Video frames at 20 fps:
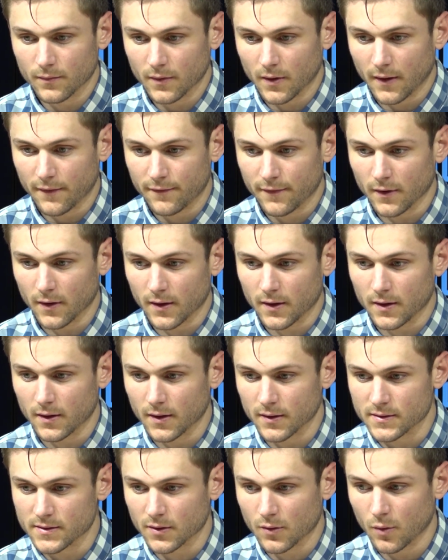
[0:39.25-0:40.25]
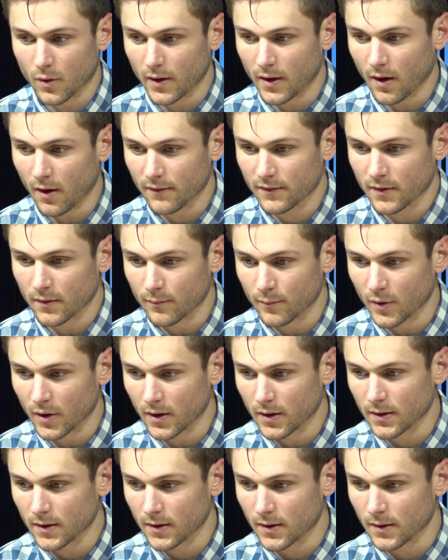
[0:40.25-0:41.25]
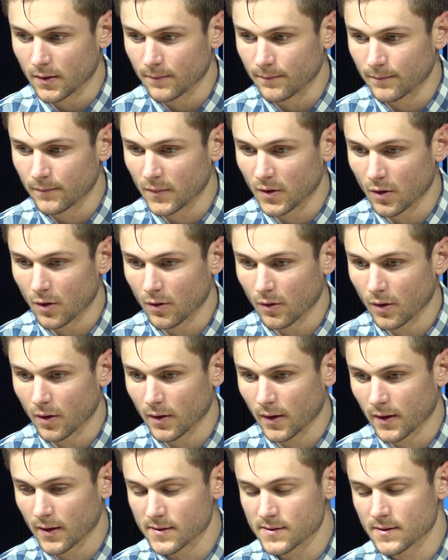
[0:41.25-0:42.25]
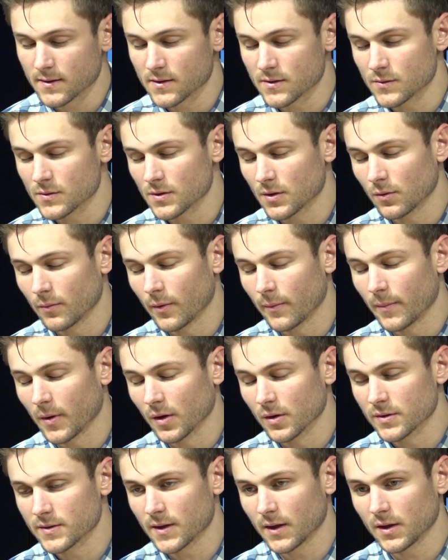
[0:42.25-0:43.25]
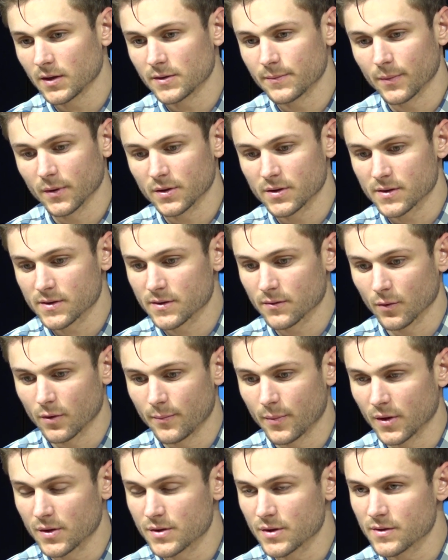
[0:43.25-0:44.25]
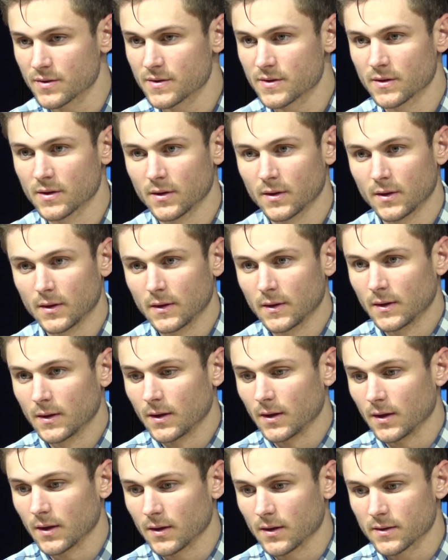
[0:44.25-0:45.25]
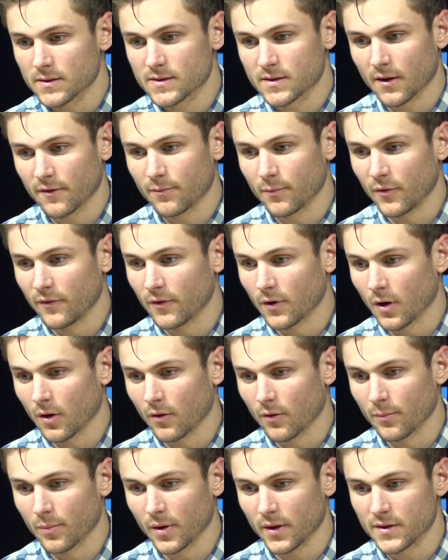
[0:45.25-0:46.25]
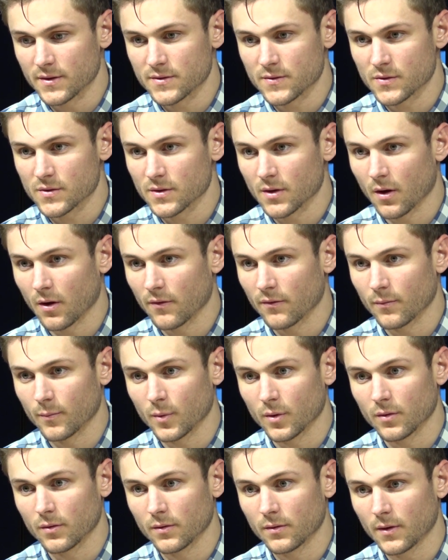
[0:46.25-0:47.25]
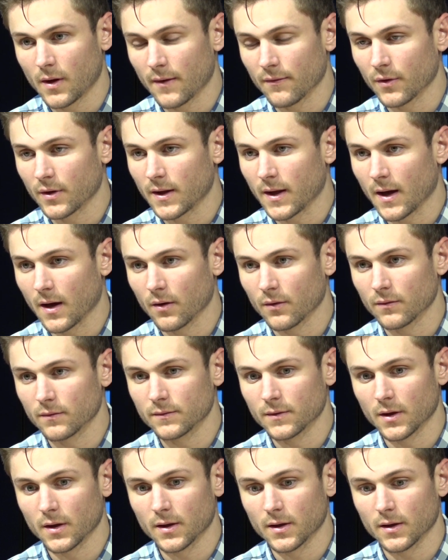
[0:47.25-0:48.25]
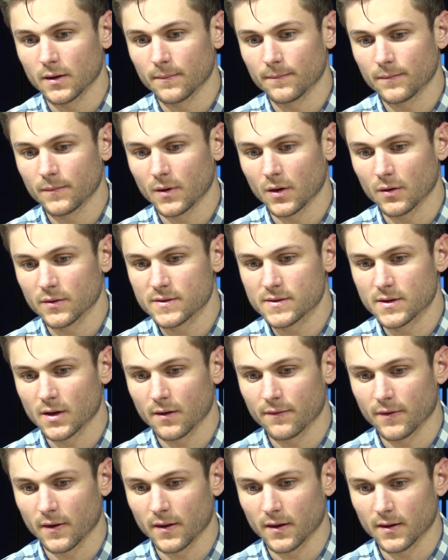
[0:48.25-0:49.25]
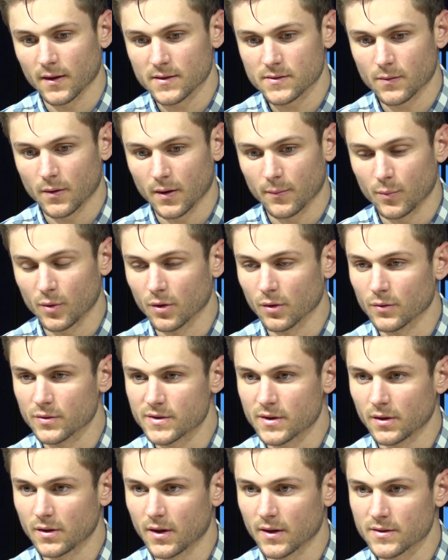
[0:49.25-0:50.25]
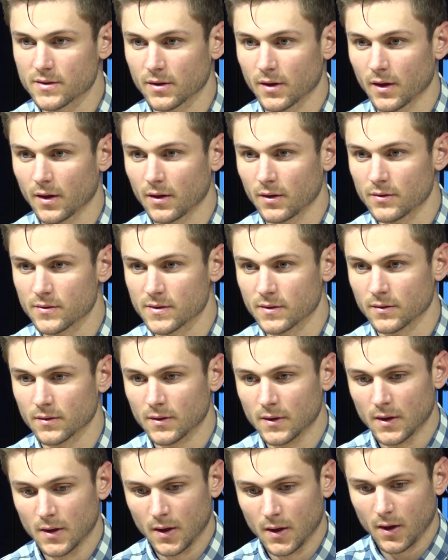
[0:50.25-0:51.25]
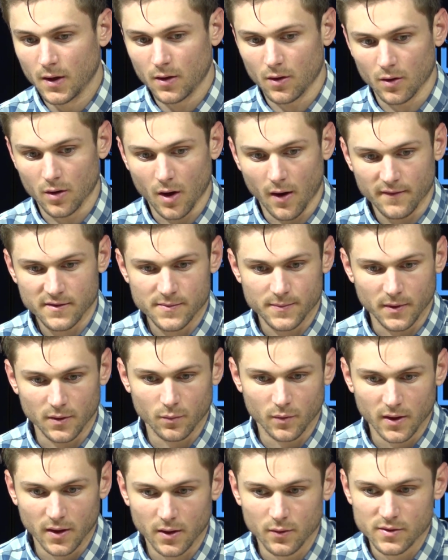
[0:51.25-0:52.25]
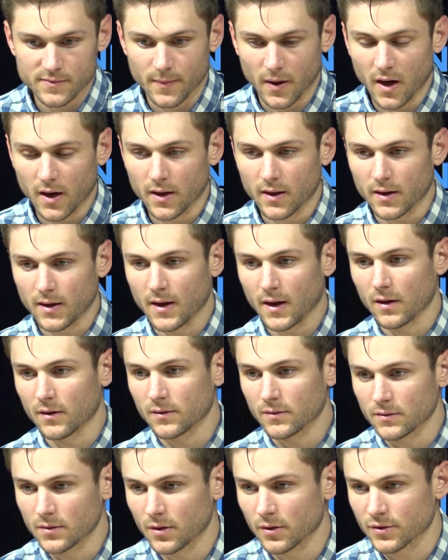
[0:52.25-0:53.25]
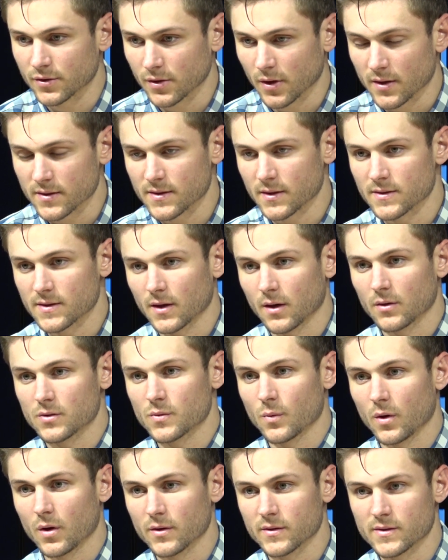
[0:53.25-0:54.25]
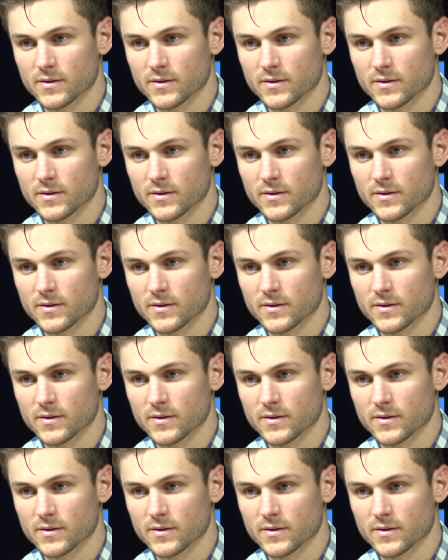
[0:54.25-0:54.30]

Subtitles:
I feel like he does it quite often, but, I guess this was a little bit bigger stage, but just three pitches, stuff moving all over the place, using all of them in every count. It's tough. I think that's why Buehler was good yesterday, using, the off speed when he was behind in the count, and, Strauss does that as well.